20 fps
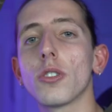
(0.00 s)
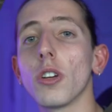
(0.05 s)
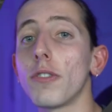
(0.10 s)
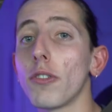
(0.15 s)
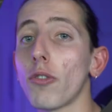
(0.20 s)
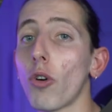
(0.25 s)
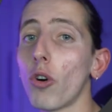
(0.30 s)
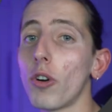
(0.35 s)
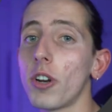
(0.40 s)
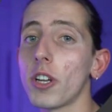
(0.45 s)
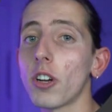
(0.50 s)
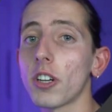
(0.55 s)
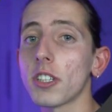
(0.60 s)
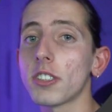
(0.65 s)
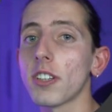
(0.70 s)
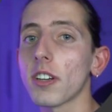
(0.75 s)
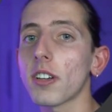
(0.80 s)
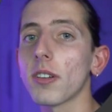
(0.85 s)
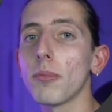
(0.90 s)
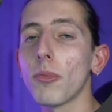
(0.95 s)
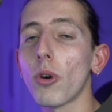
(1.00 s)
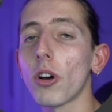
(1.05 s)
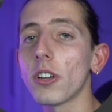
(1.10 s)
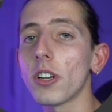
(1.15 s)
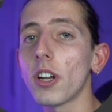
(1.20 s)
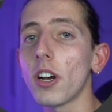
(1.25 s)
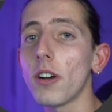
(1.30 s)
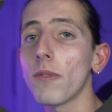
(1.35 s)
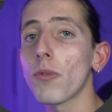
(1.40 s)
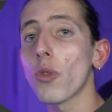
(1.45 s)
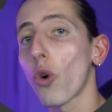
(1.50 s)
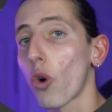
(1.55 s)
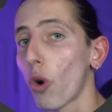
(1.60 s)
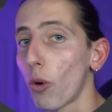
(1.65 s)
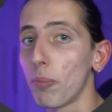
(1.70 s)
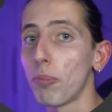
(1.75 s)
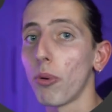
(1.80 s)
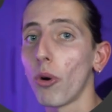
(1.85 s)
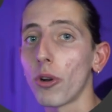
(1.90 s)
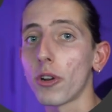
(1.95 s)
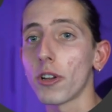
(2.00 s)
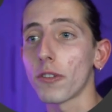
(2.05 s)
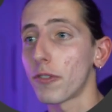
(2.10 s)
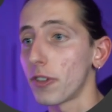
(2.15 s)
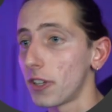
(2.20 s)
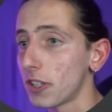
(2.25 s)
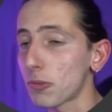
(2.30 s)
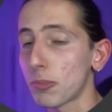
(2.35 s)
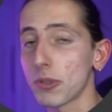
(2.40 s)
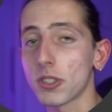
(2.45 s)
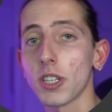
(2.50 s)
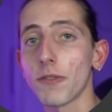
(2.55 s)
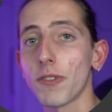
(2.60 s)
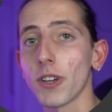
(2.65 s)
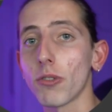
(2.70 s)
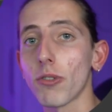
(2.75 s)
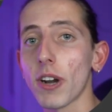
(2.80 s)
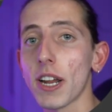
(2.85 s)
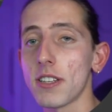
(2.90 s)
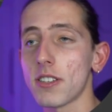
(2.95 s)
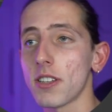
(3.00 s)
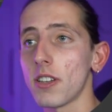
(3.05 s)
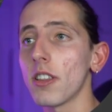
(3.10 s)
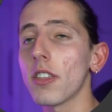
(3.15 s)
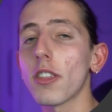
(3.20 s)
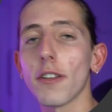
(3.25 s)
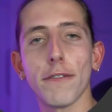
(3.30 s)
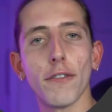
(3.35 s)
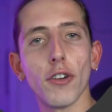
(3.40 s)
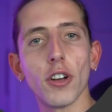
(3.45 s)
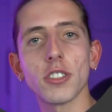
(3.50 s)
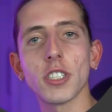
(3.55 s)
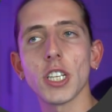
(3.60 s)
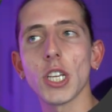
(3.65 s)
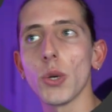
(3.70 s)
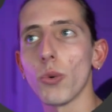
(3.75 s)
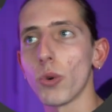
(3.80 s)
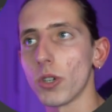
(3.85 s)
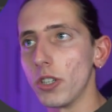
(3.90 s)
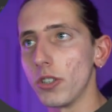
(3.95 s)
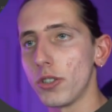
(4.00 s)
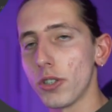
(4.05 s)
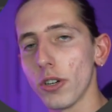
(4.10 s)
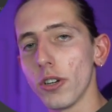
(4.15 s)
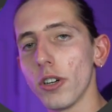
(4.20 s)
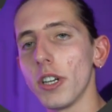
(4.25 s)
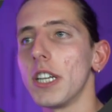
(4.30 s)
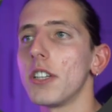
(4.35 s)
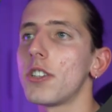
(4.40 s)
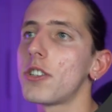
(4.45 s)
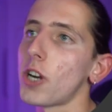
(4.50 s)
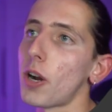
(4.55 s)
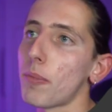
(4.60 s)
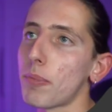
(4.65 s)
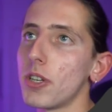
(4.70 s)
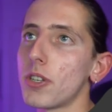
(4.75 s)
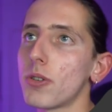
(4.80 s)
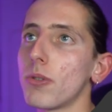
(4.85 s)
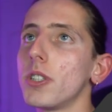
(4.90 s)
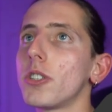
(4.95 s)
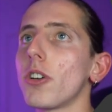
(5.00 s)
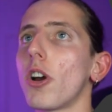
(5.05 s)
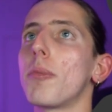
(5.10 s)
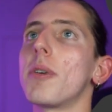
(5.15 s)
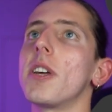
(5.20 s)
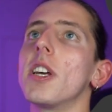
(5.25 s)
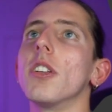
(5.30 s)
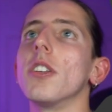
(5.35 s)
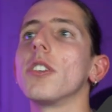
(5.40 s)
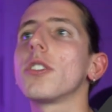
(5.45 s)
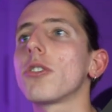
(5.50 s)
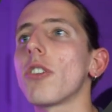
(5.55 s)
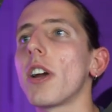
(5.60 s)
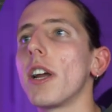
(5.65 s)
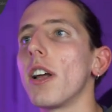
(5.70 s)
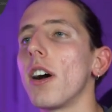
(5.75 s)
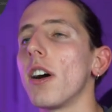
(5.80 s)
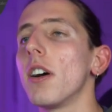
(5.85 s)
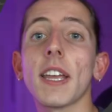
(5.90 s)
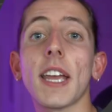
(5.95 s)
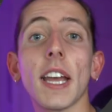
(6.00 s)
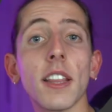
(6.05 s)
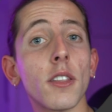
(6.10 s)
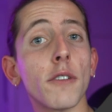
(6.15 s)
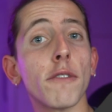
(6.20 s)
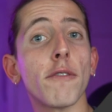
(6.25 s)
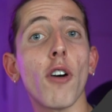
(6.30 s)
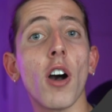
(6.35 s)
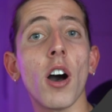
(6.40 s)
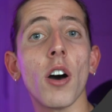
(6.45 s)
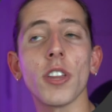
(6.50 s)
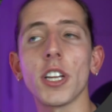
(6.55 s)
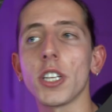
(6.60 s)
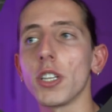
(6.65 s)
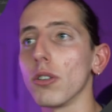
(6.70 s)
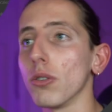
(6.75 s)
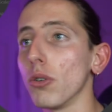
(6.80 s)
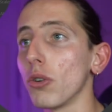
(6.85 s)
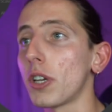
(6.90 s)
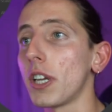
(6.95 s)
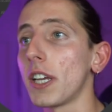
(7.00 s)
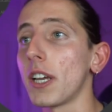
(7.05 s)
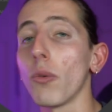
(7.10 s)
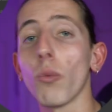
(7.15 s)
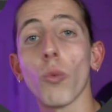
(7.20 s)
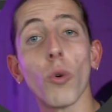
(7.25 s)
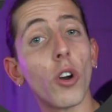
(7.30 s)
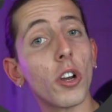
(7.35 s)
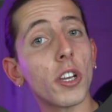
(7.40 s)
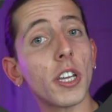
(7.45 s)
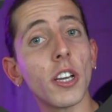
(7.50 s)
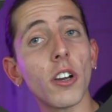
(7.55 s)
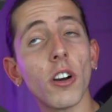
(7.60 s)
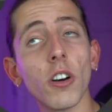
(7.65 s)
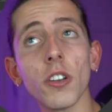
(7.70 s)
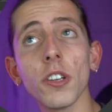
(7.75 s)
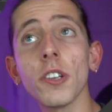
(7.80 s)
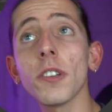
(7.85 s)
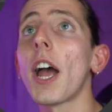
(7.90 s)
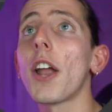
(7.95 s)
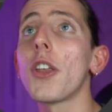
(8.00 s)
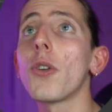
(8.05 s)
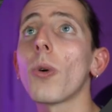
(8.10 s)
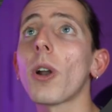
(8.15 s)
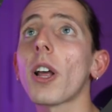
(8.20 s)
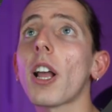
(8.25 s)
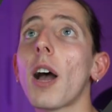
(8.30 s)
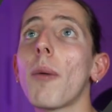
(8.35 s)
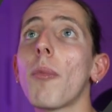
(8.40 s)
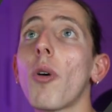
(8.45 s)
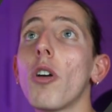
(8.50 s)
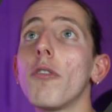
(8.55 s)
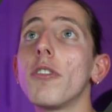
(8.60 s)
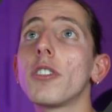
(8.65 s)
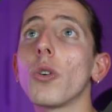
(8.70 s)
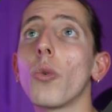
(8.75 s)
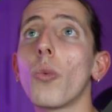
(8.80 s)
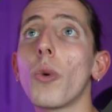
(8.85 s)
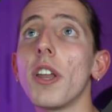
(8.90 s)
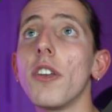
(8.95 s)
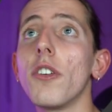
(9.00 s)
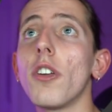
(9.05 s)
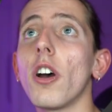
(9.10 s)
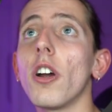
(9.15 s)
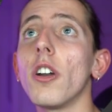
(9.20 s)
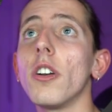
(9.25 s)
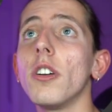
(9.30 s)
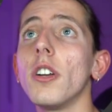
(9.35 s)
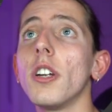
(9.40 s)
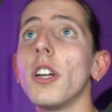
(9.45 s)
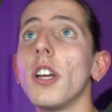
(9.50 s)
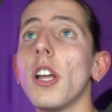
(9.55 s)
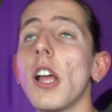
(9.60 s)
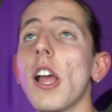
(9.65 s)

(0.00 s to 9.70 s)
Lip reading: So if you've already got a second monitor or bought it for this specific reason, the first thing you want to do is jump into Adobe Illustrator, get the file that you're looking at working on, and you want to come over to Window.